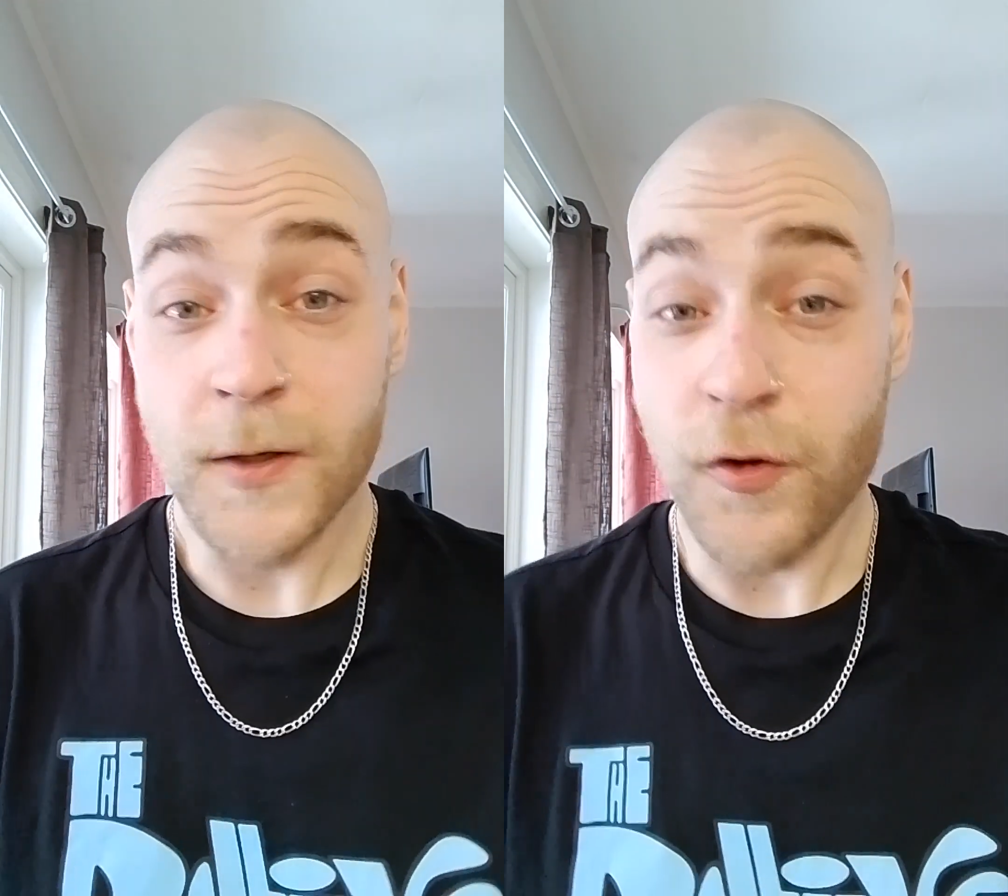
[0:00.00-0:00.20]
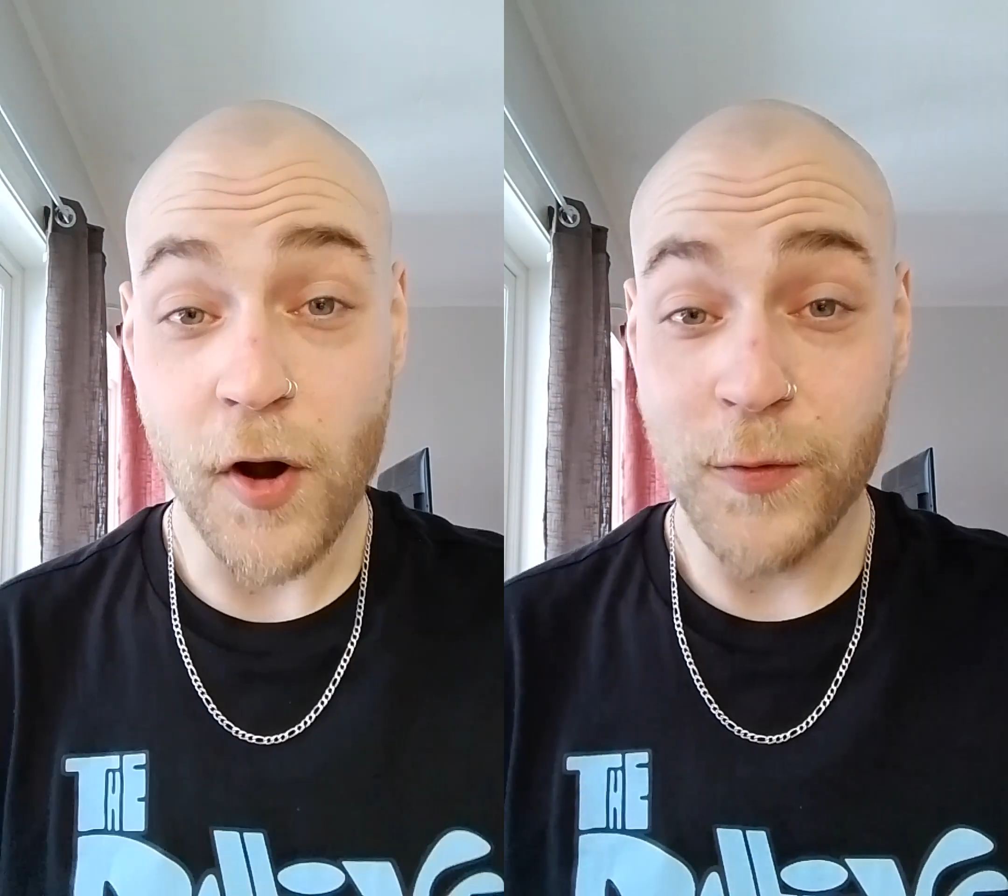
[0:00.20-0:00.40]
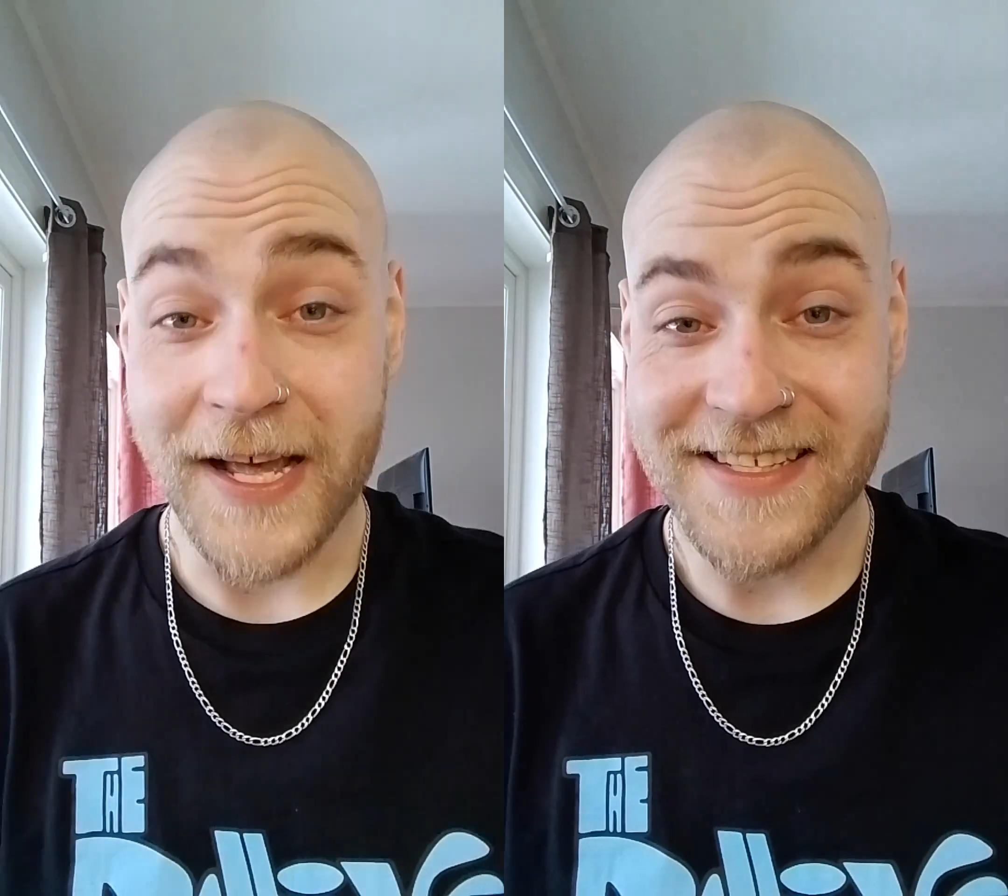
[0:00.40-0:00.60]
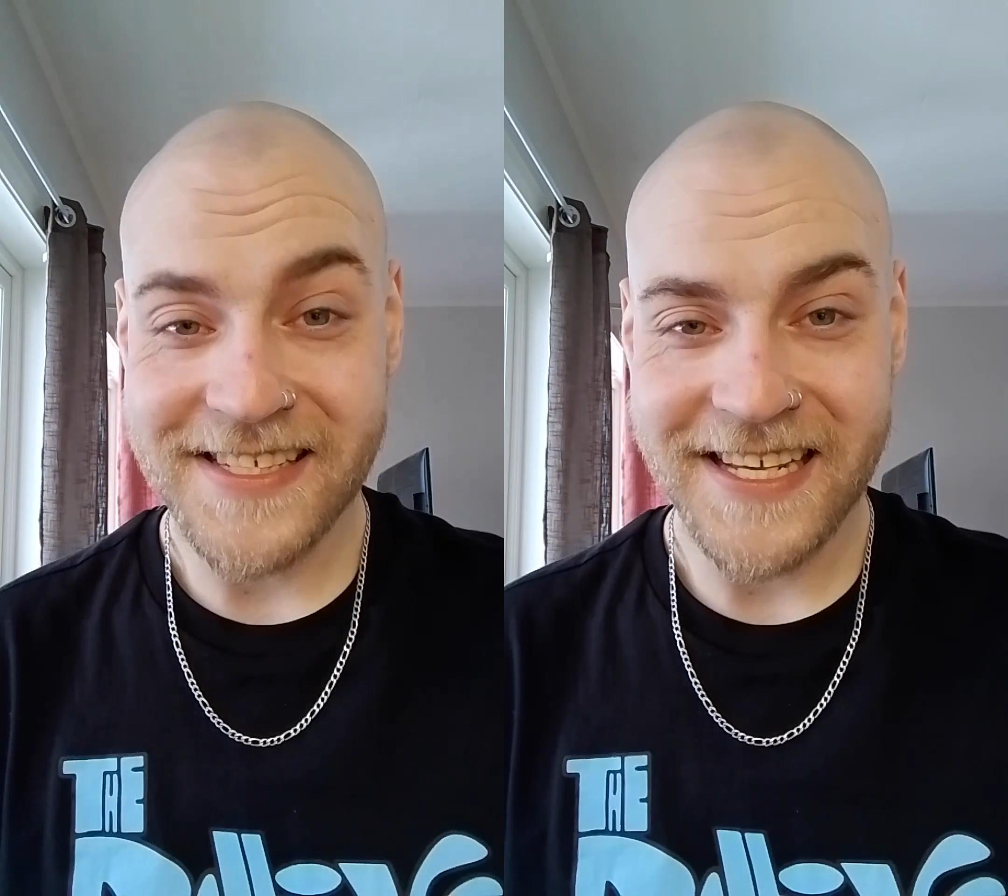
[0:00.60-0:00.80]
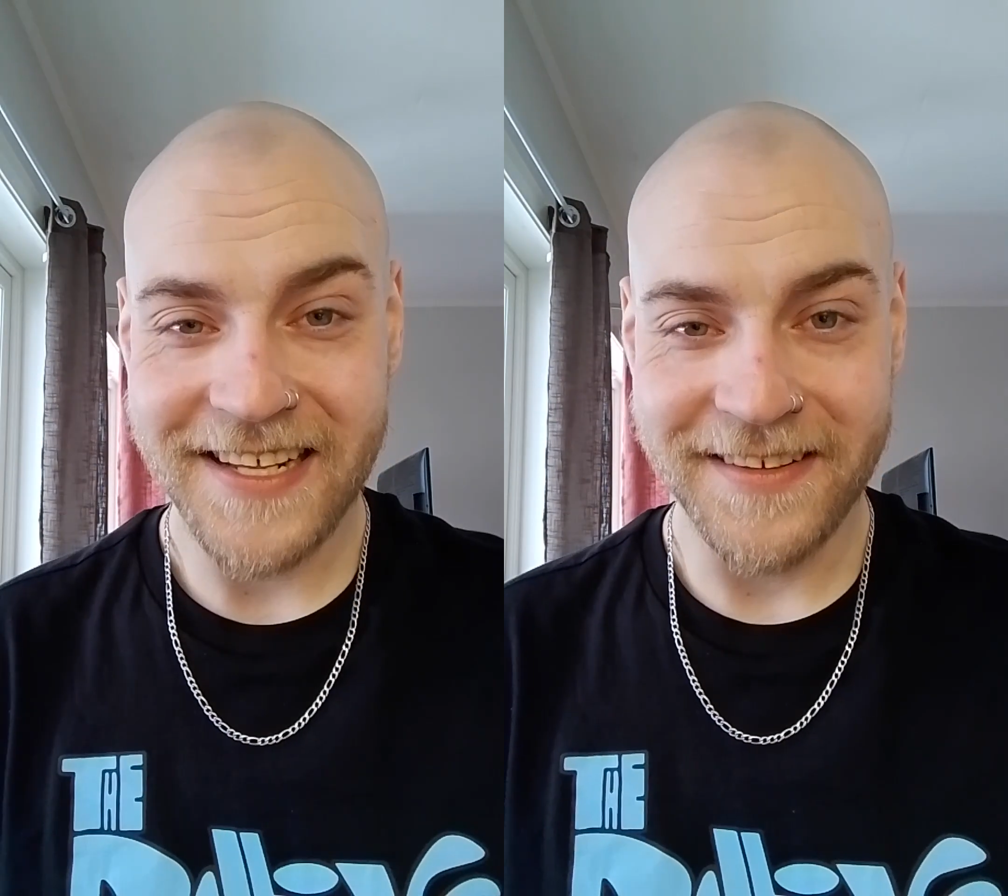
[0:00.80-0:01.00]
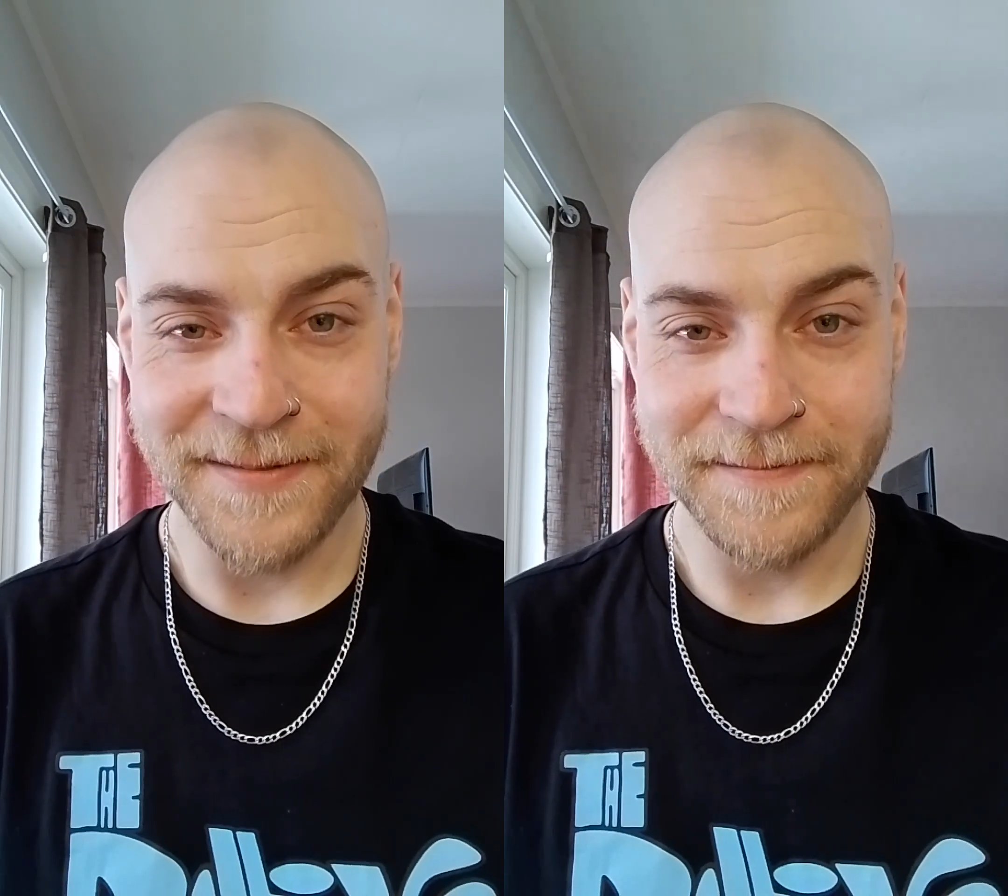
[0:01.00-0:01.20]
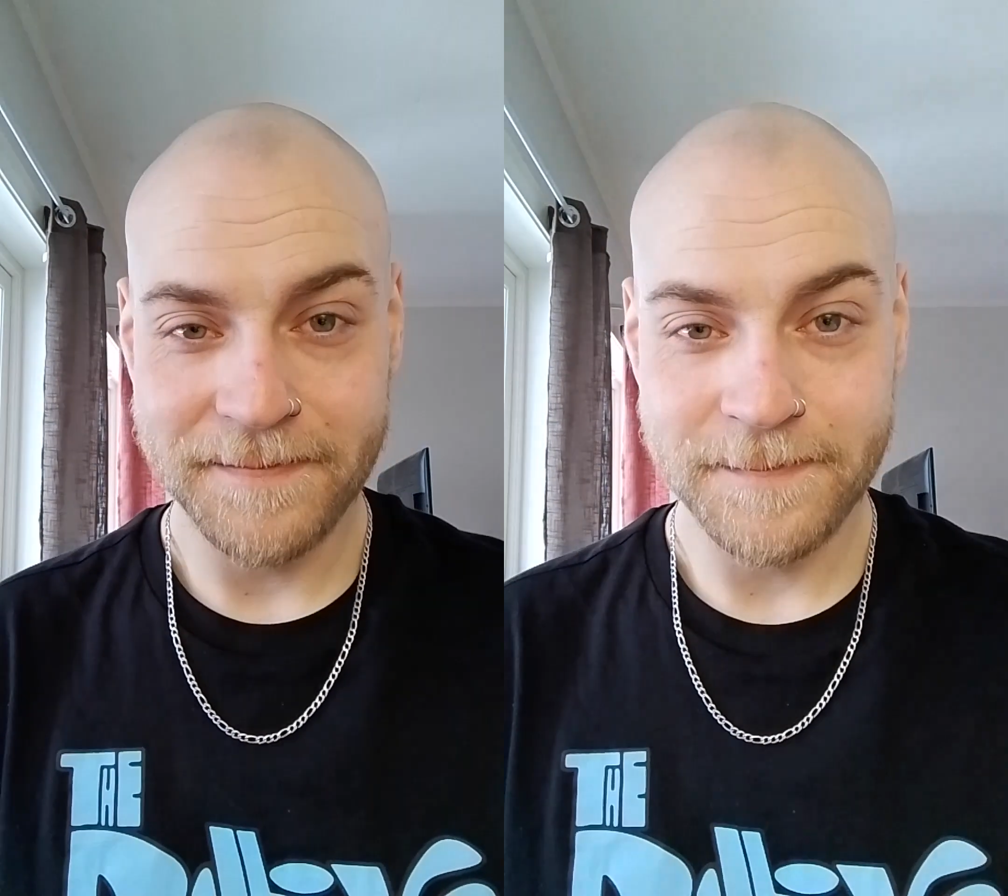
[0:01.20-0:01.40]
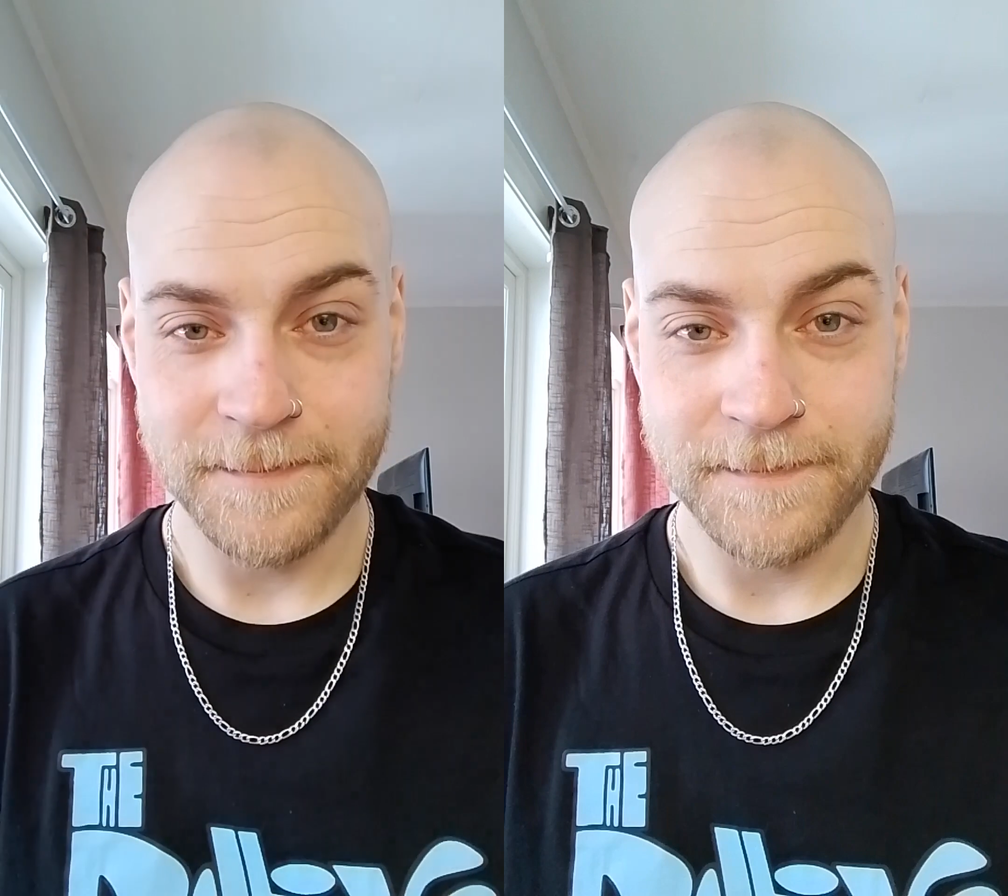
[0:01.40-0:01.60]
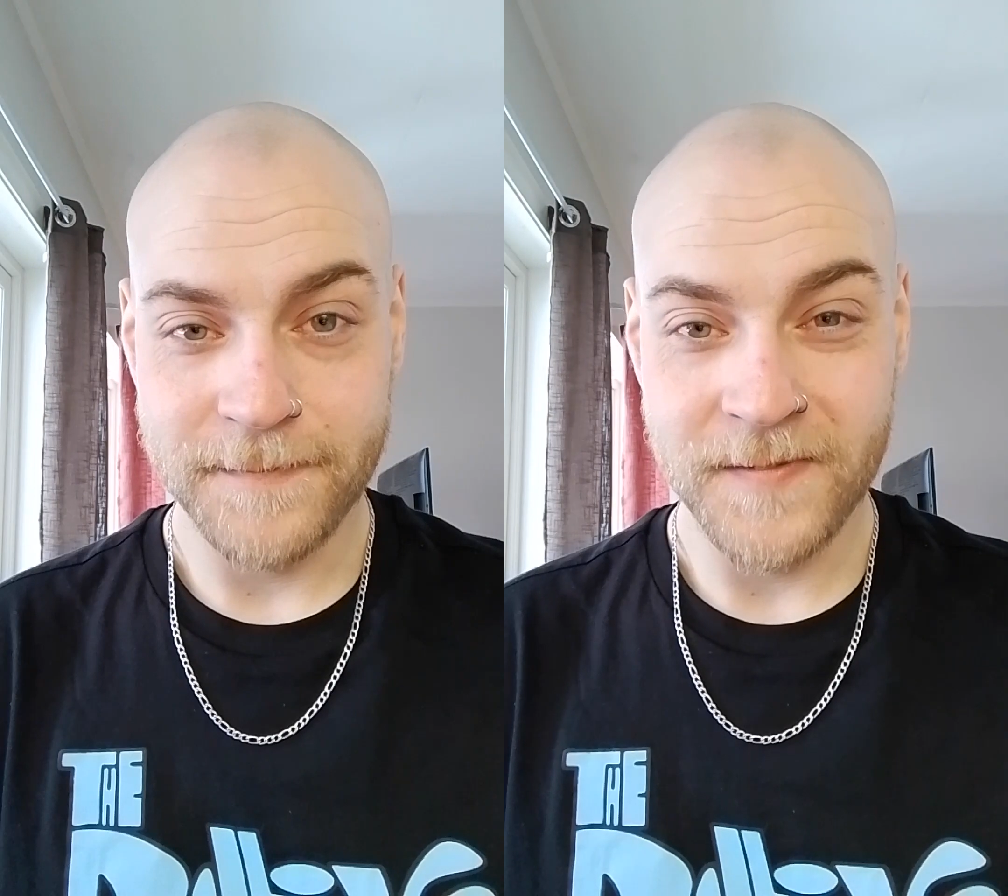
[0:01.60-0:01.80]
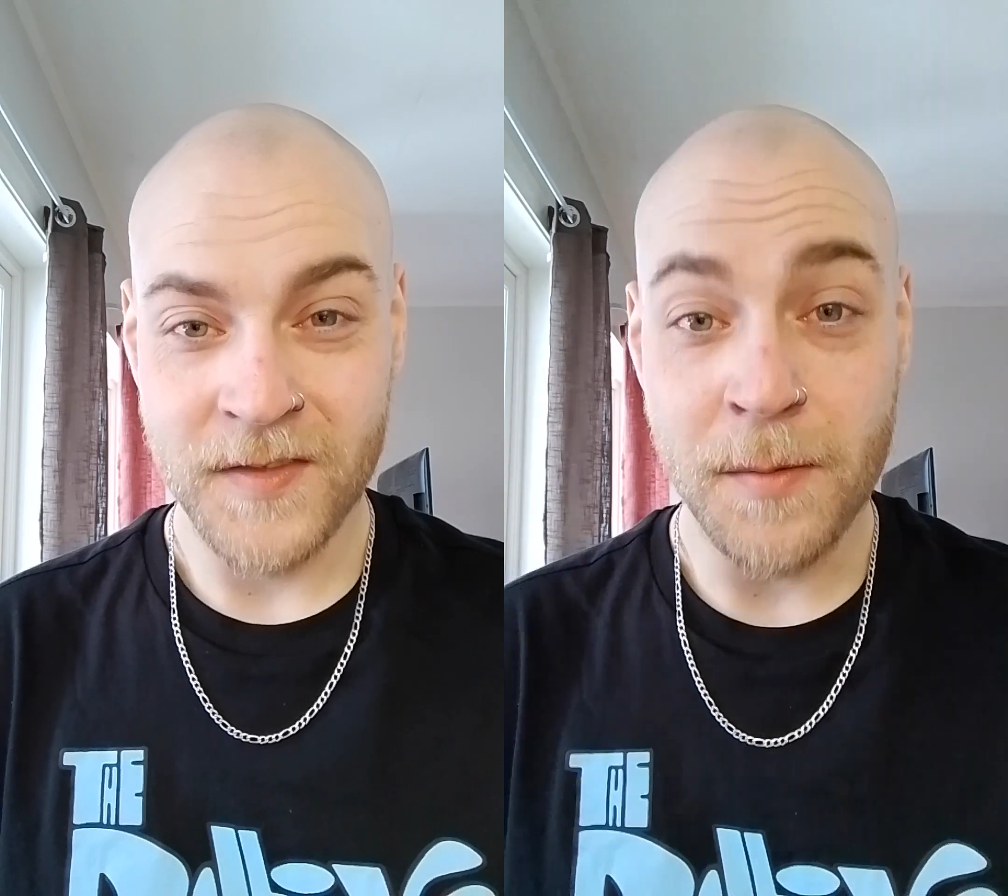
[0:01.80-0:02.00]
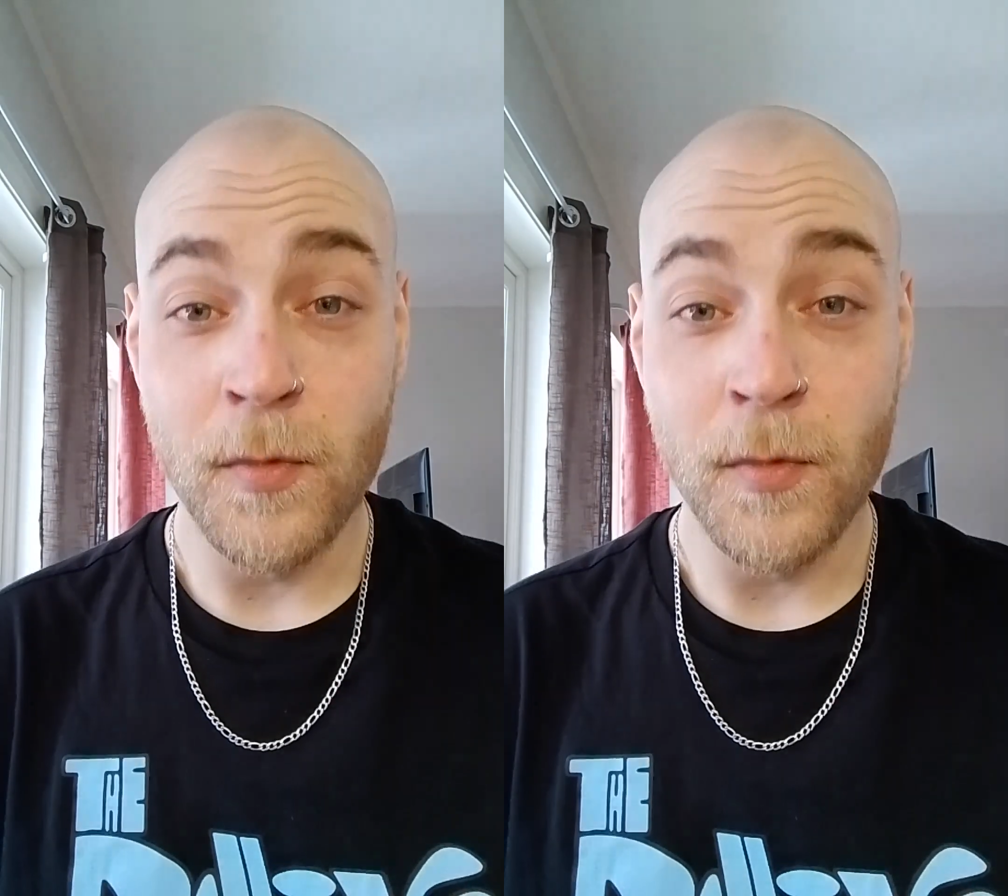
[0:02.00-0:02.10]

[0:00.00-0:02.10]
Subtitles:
grow that seed. The